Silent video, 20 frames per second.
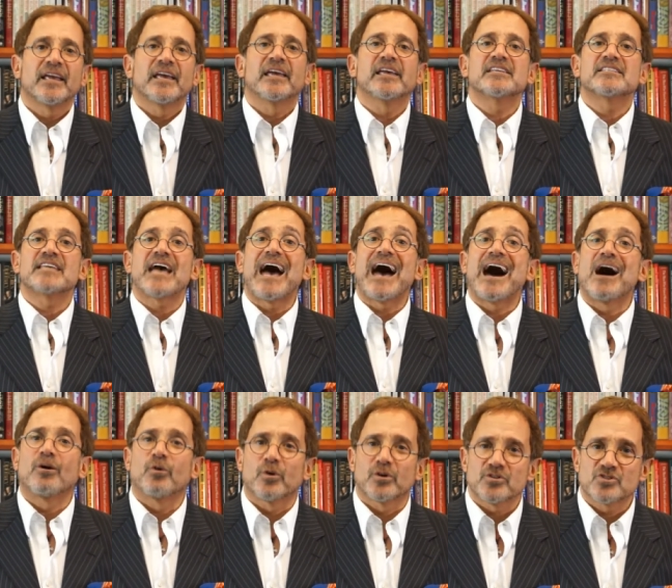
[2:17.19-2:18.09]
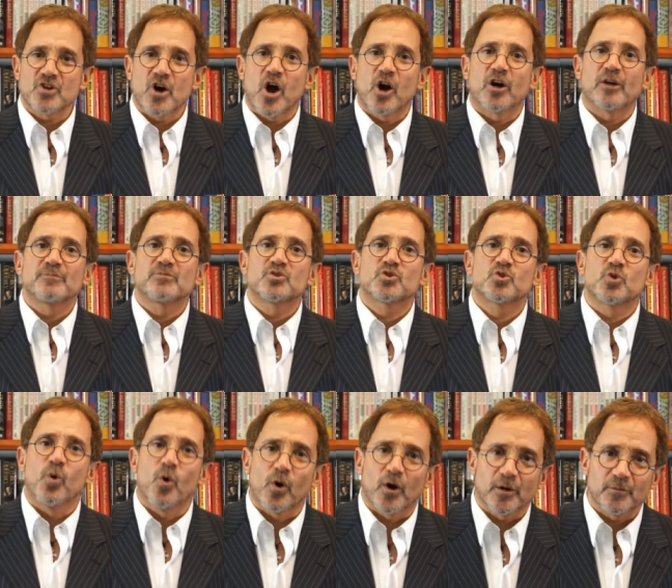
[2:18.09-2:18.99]
His hours are
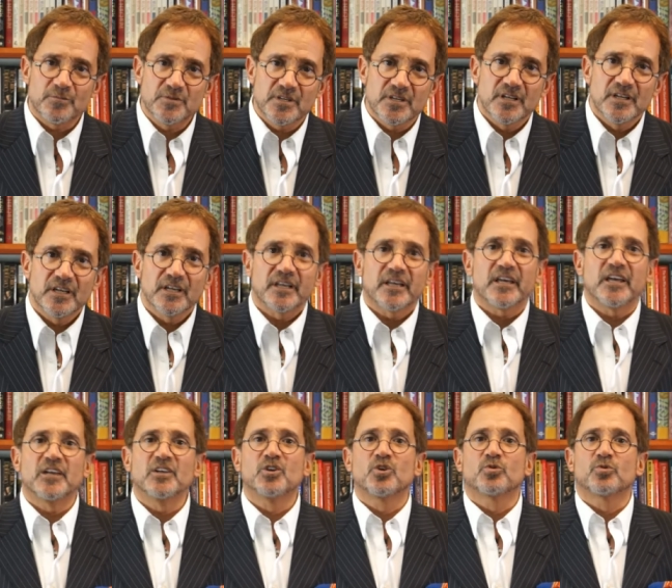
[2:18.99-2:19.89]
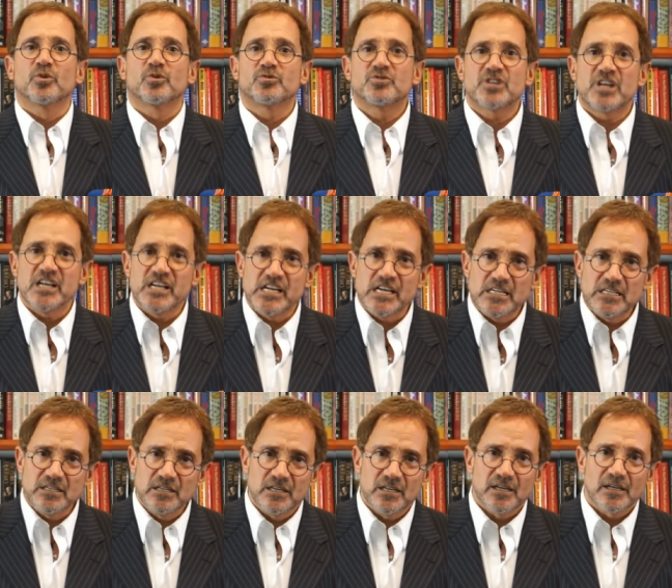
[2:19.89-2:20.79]
absorbed in the
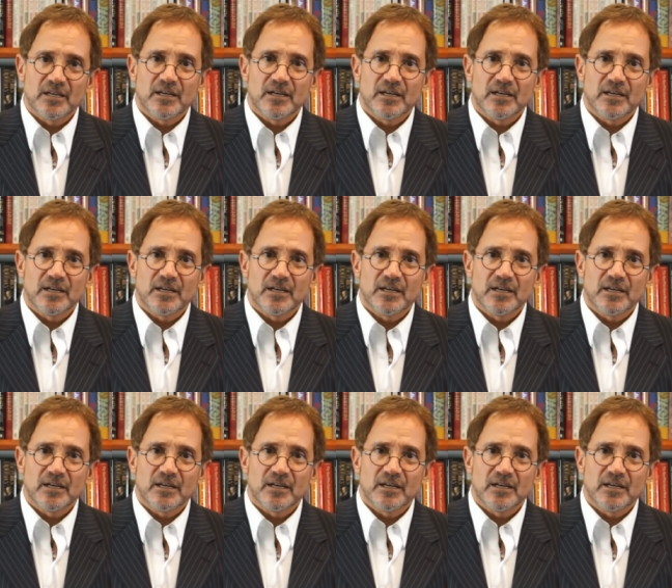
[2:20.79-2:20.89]
routine